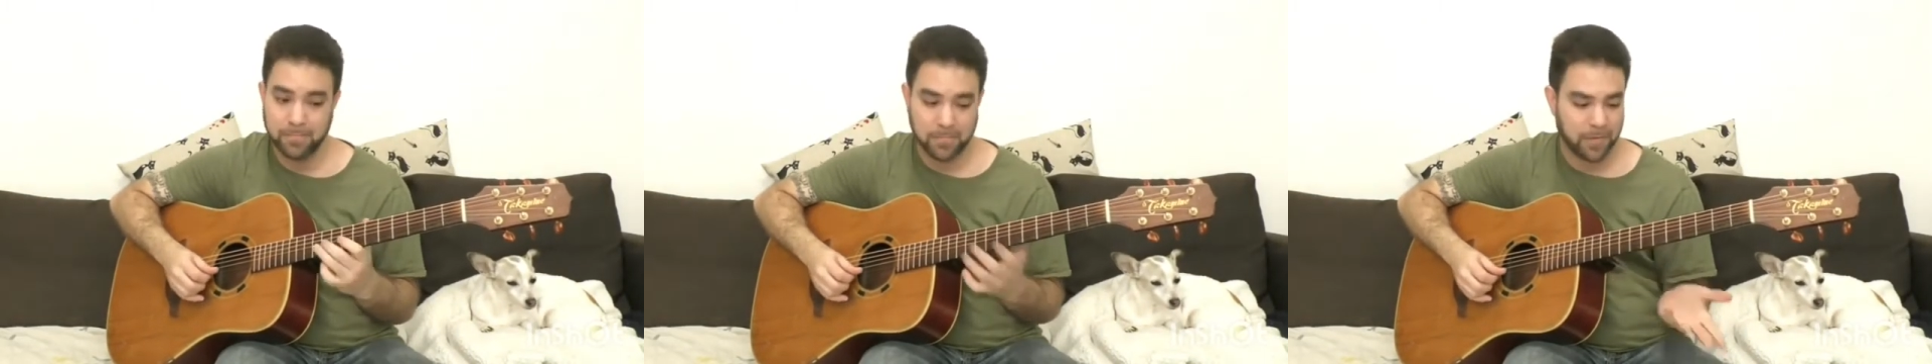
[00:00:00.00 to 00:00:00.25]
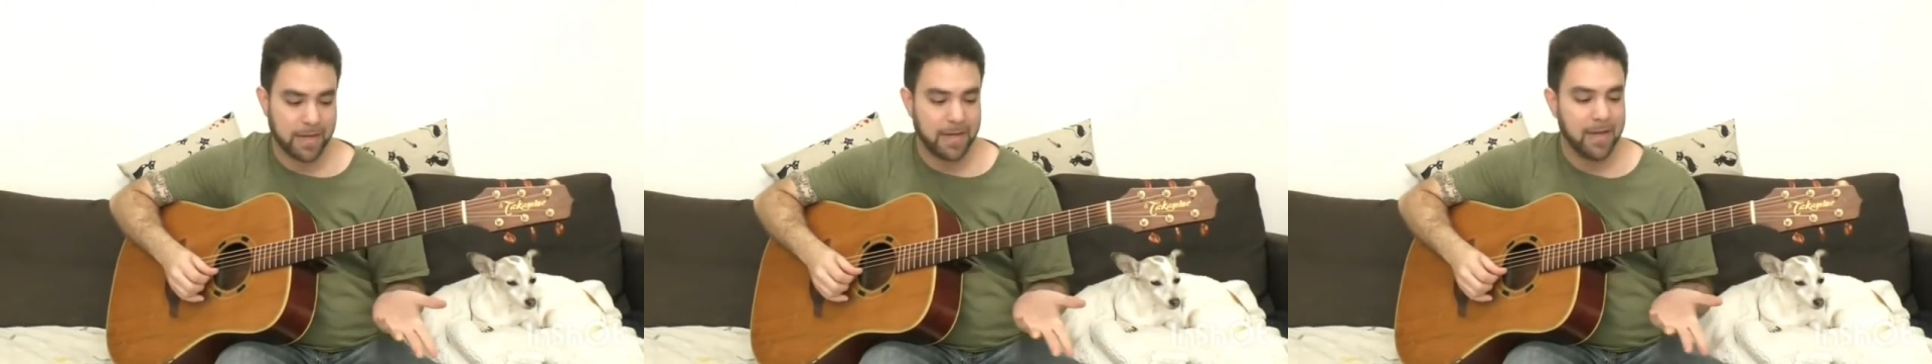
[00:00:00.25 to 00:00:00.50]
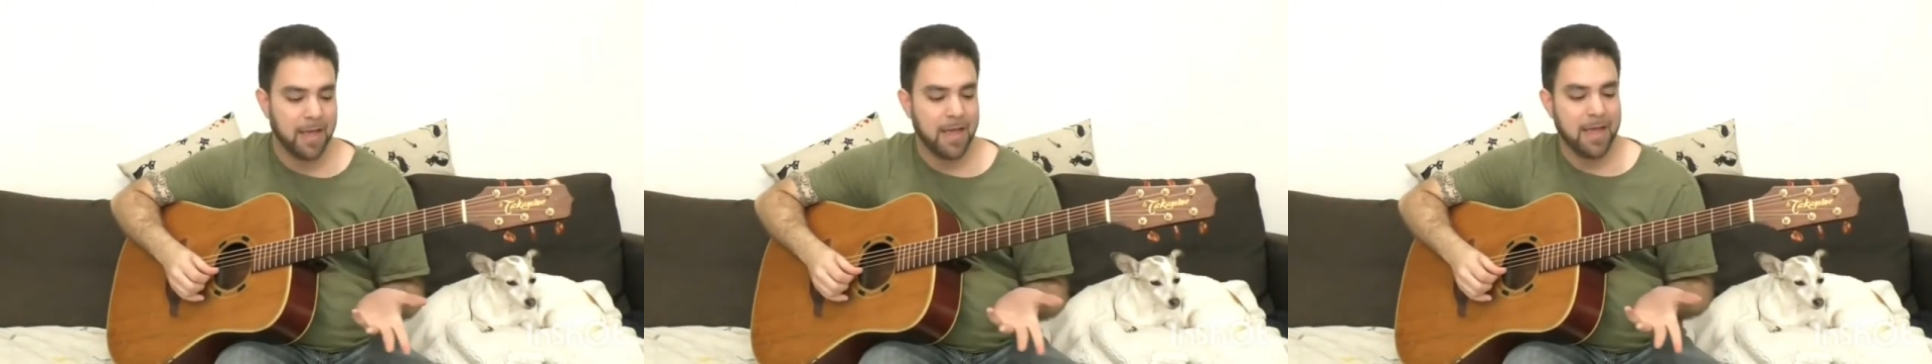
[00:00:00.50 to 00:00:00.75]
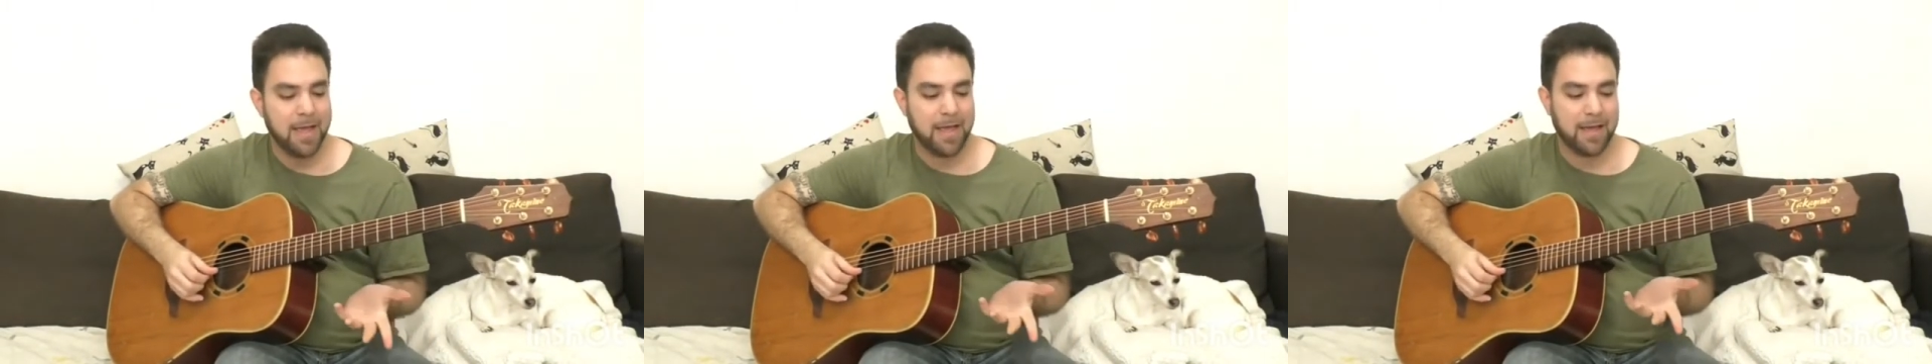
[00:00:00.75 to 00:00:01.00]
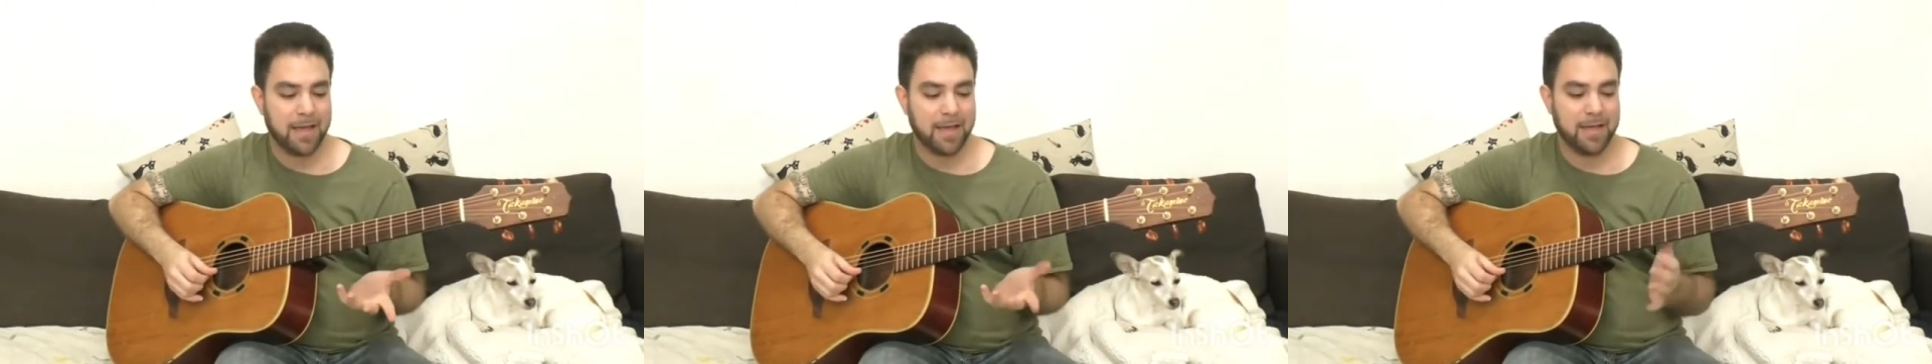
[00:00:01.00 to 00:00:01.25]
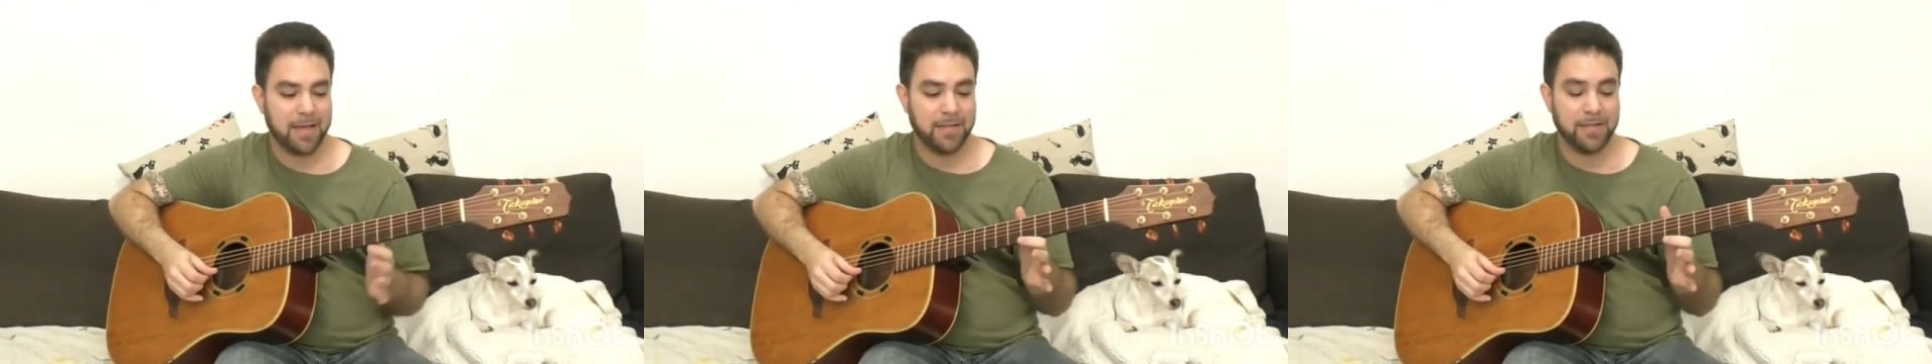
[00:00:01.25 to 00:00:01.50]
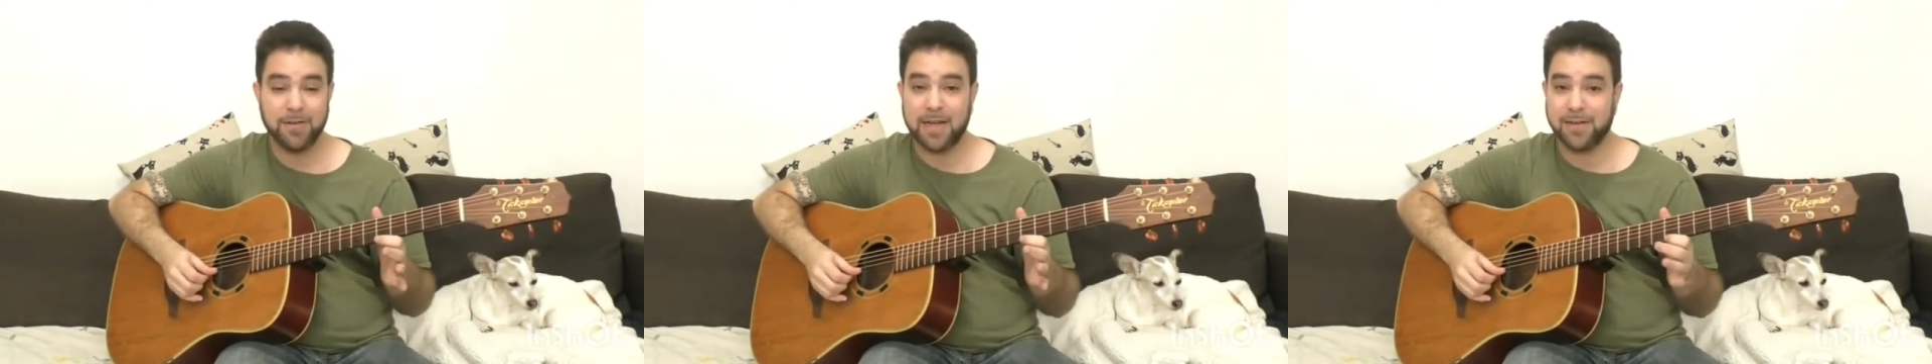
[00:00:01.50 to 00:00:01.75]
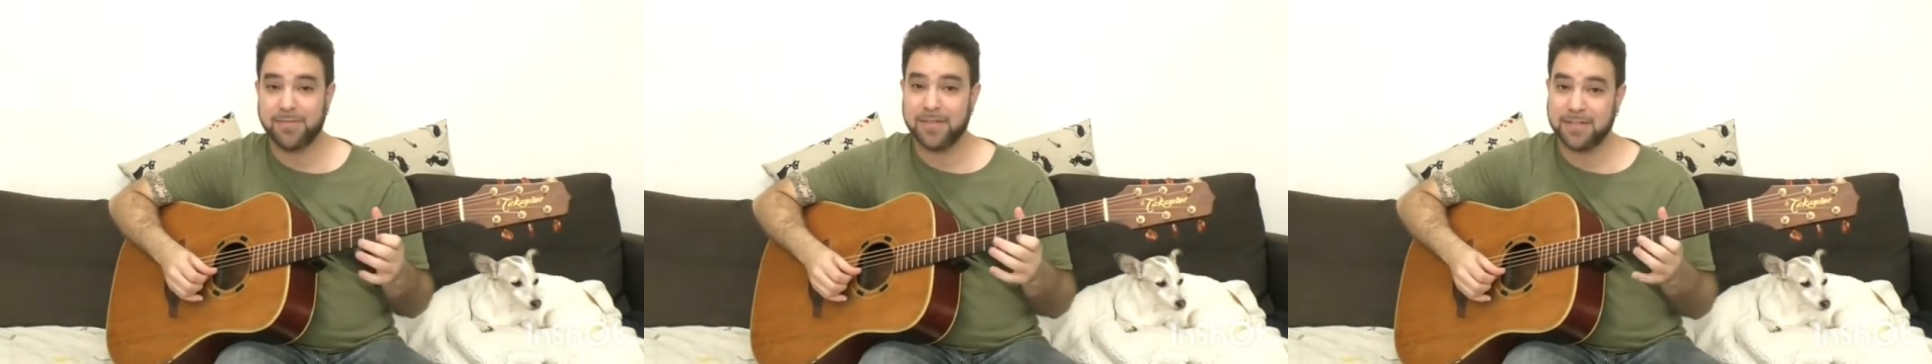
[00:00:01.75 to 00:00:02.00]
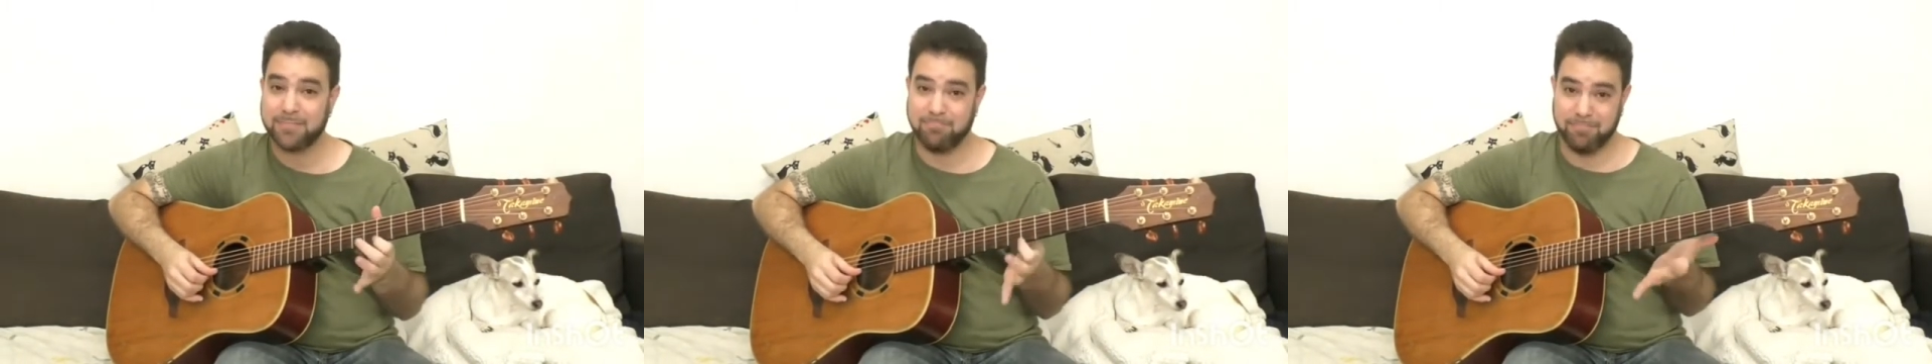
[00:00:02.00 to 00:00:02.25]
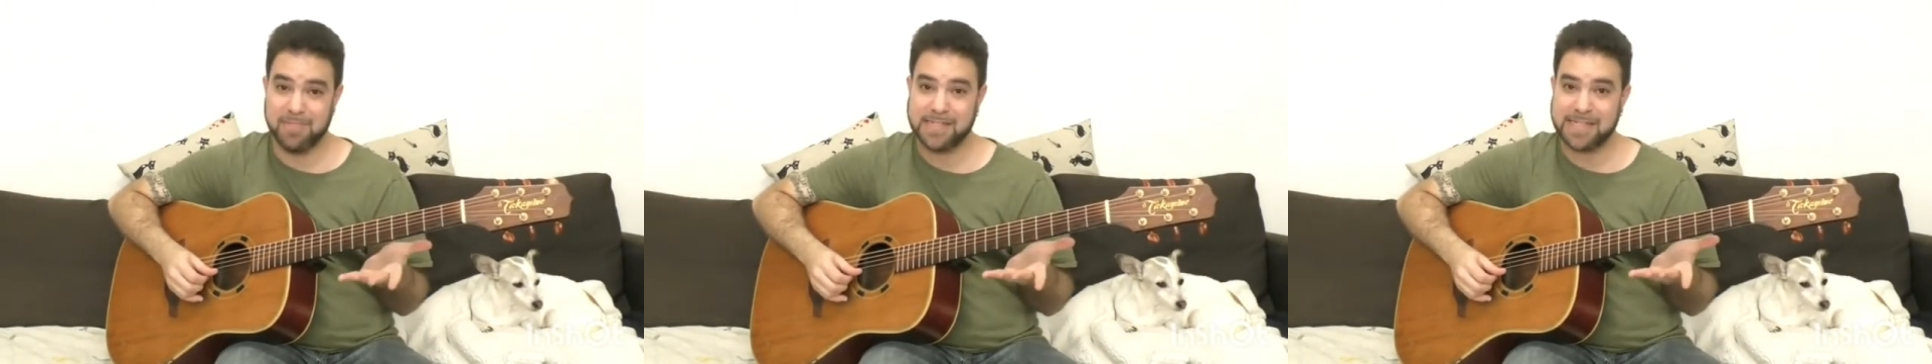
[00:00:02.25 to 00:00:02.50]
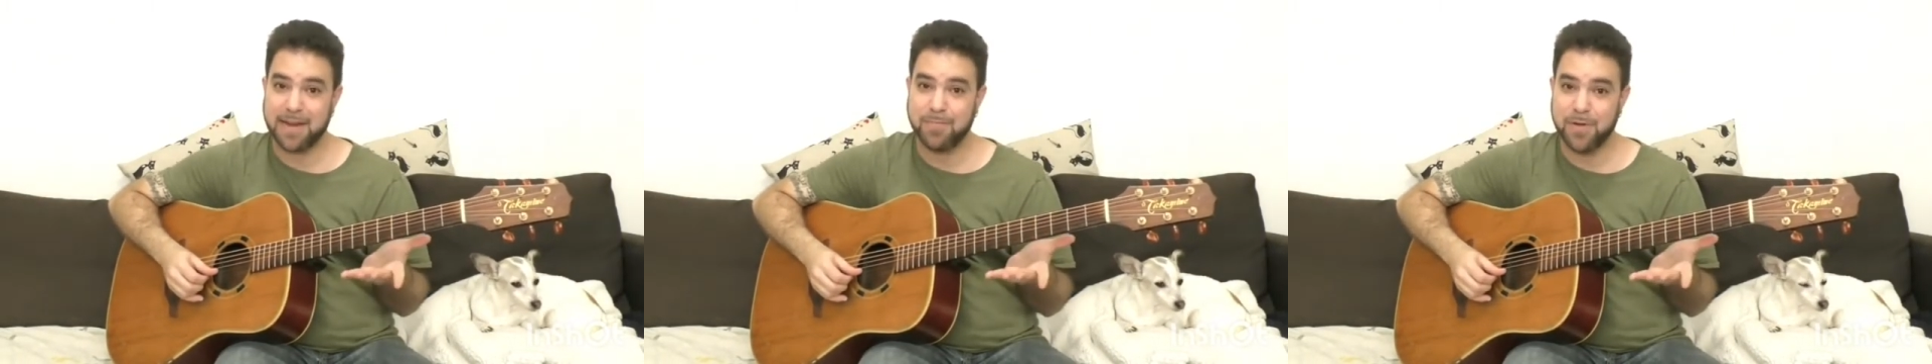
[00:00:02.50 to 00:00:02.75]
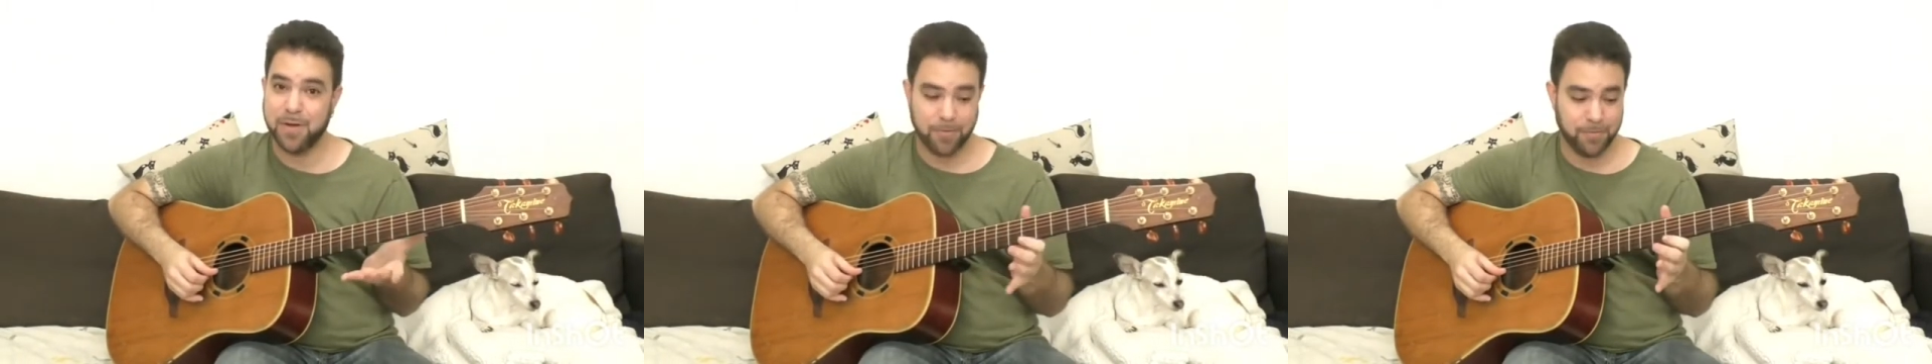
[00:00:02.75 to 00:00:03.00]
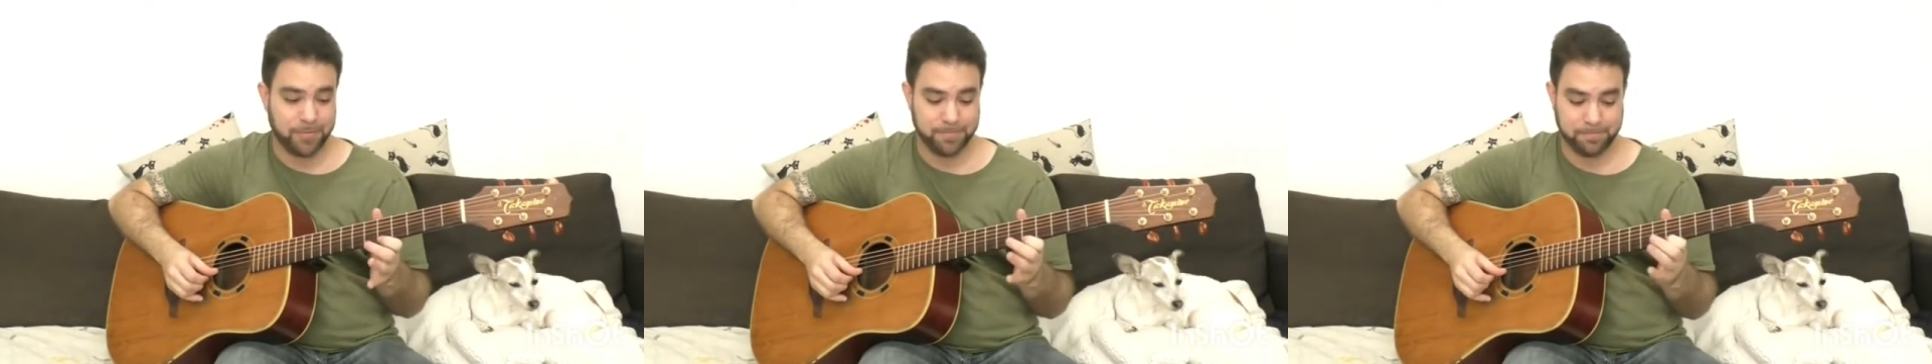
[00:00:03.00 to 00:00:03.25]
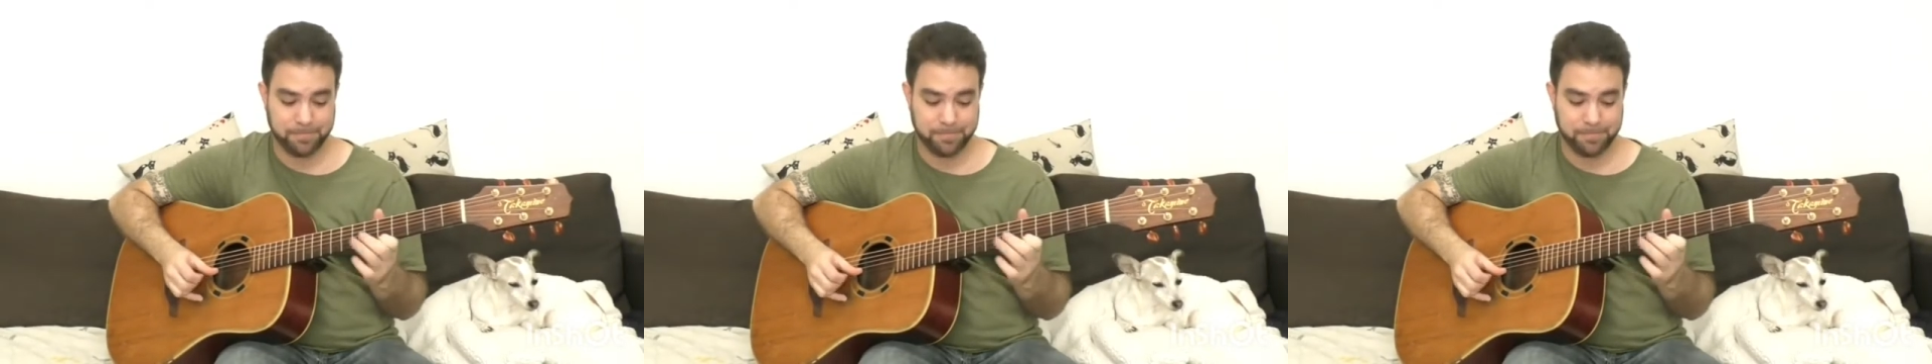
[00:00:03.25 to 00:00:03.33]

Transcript: Okay? And you have the same note,